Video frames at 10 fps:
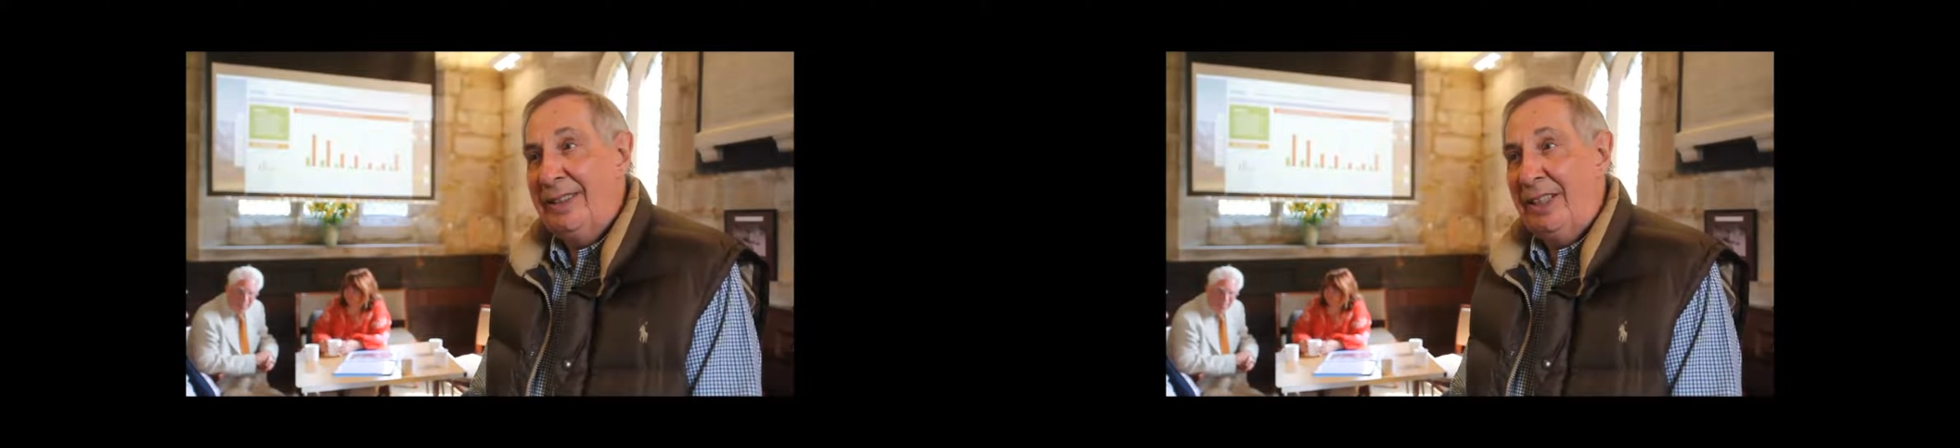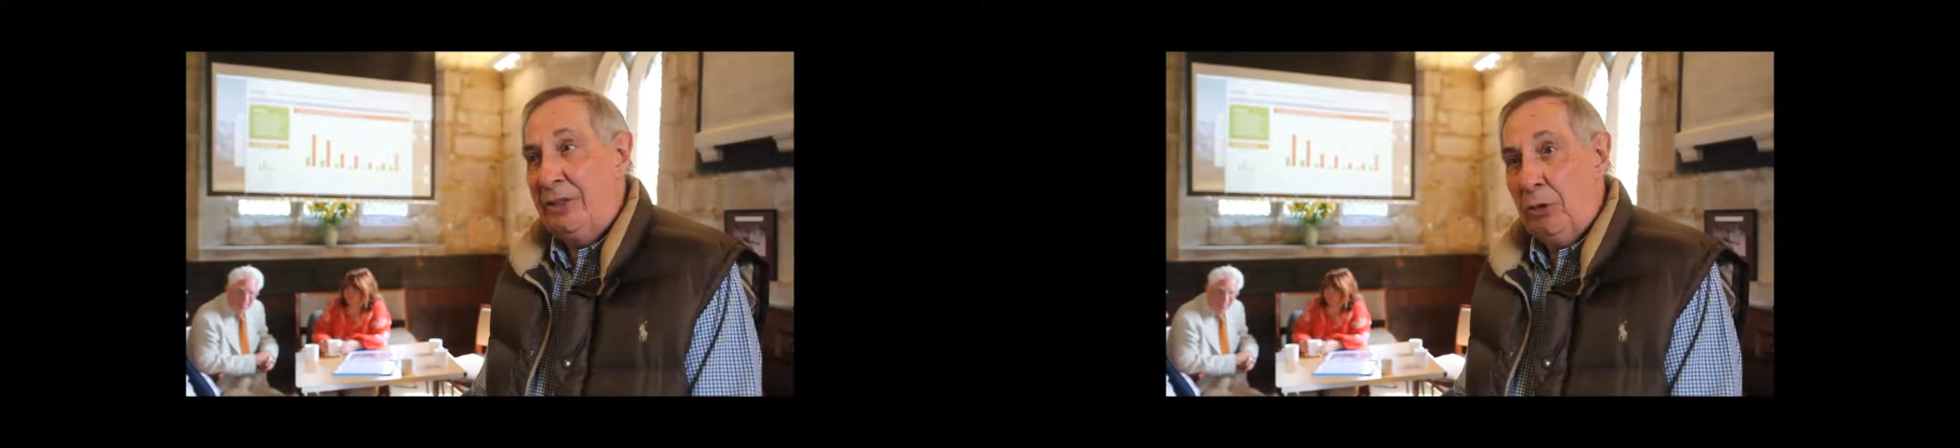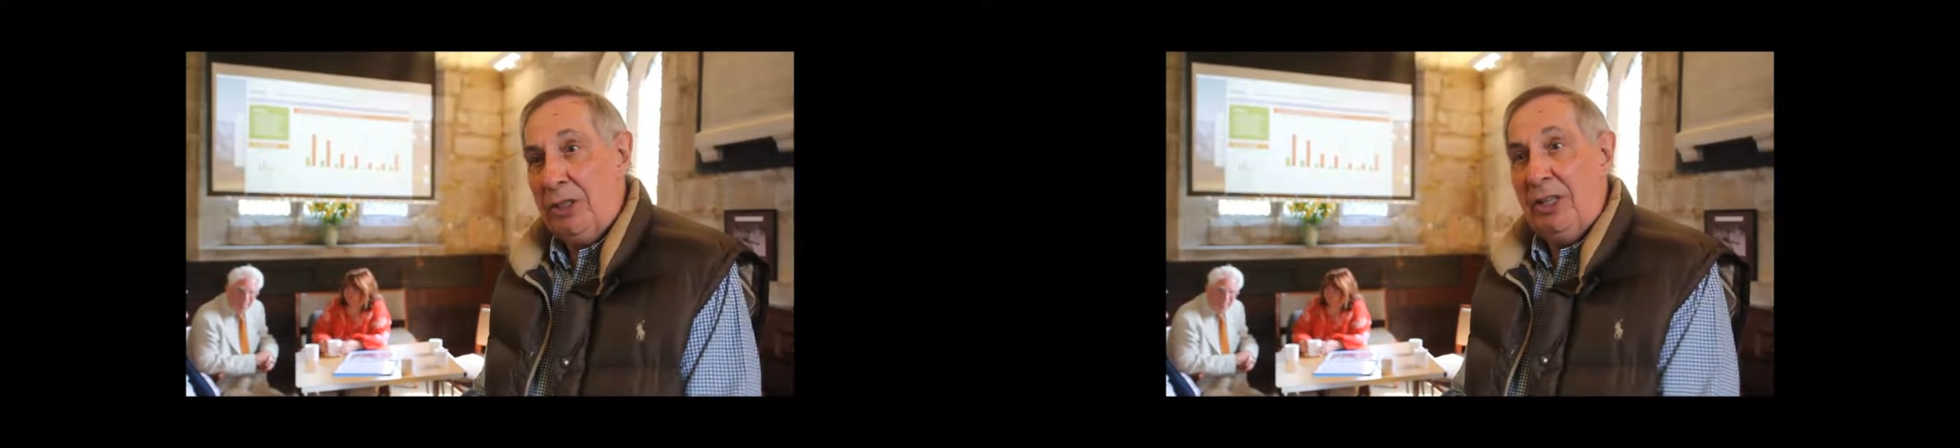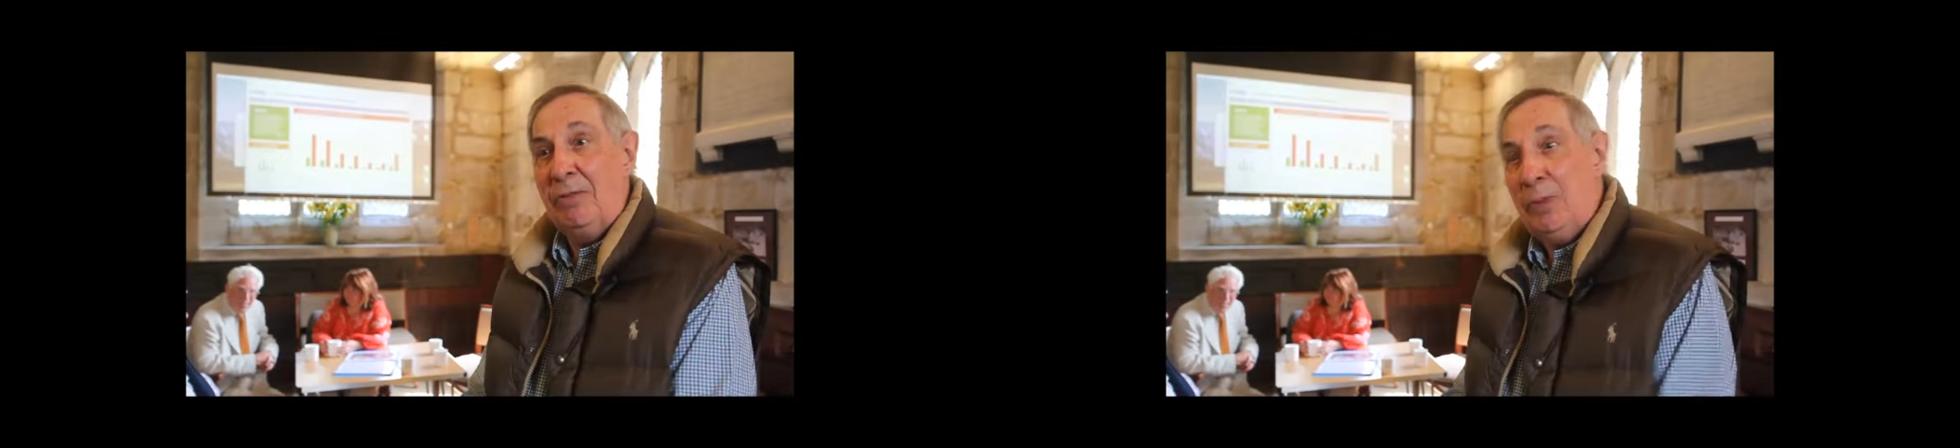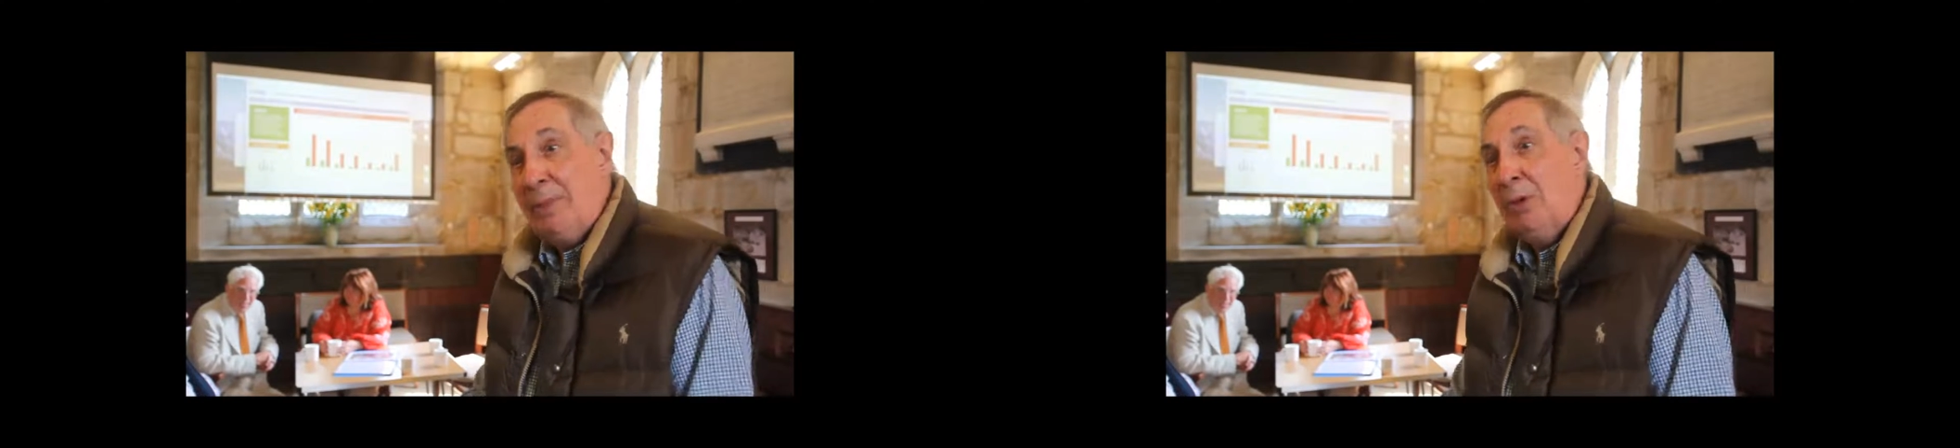and you've got
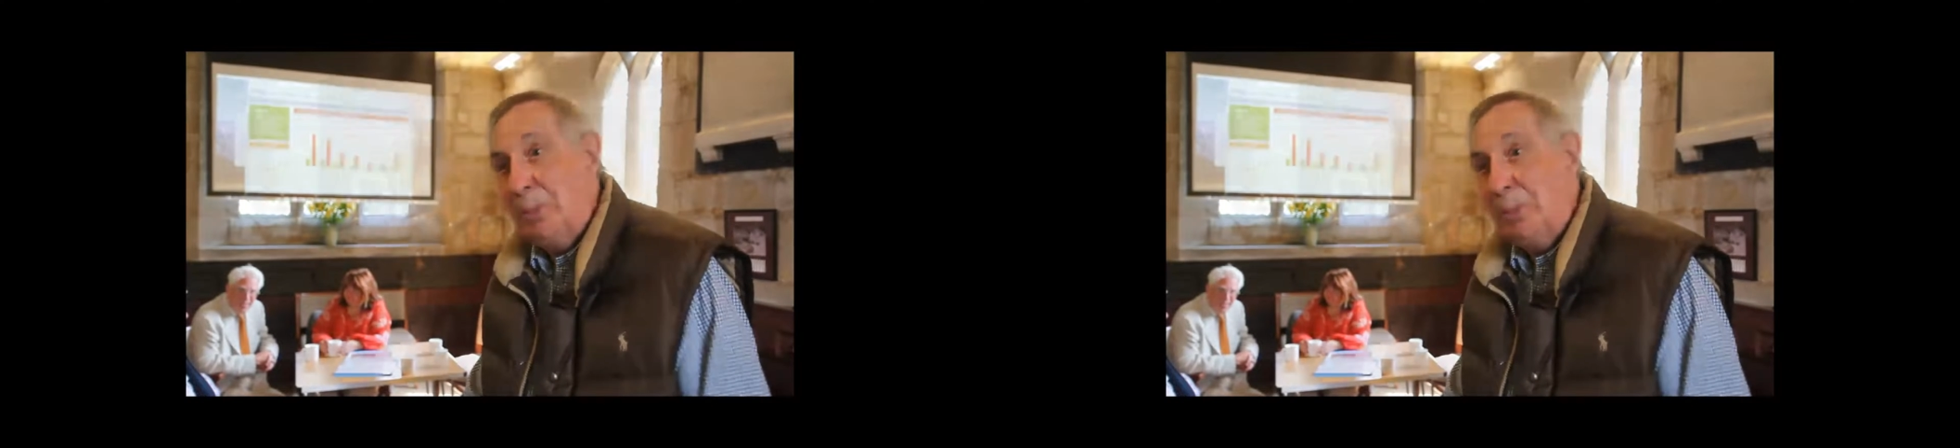enough people who